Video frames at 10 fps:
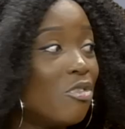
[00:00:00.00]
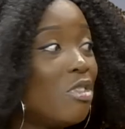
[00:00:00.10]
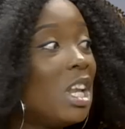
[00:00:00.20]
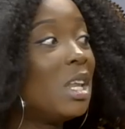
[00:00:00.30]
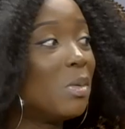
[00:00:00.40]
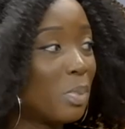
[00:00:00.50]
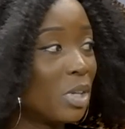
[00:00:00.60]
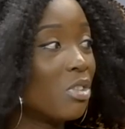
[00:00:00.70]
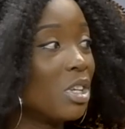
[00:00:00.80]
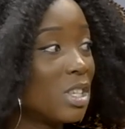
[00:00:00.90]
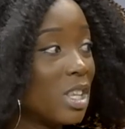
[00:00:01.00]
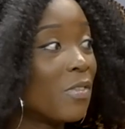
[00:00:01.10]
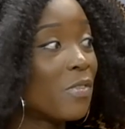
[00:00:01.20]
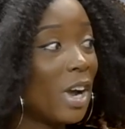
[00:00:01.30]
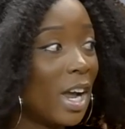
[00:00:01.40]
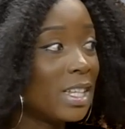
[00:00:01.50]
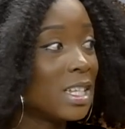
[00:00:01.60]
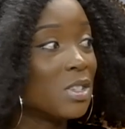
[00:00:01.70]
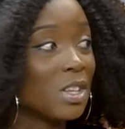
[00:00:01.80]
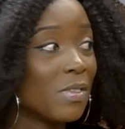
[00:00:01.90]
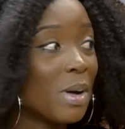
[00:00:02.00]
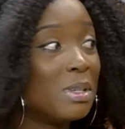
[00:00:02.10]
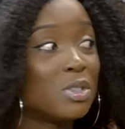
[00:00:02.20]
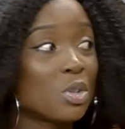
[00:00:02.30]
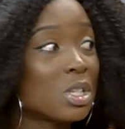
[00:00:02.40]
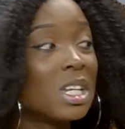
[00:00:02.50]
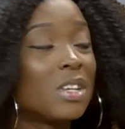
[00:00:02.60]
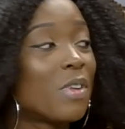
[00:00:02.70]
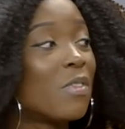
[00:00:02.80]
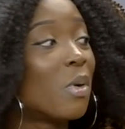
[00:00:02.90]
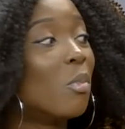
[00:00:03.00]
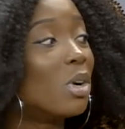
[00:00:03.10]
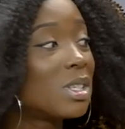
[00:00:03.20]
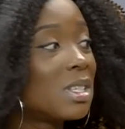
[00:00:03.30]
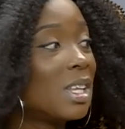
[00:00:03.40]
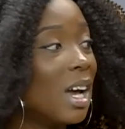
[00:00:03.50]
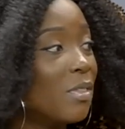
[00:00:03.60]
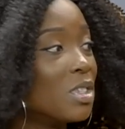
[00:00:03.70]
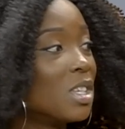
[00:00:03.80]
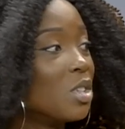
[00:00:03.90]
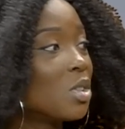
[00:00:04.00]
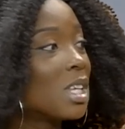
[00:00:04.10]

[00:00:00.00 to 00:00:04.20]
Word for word: really portray to their friends and to their families is totally different. different. from what they have on stage. So I'm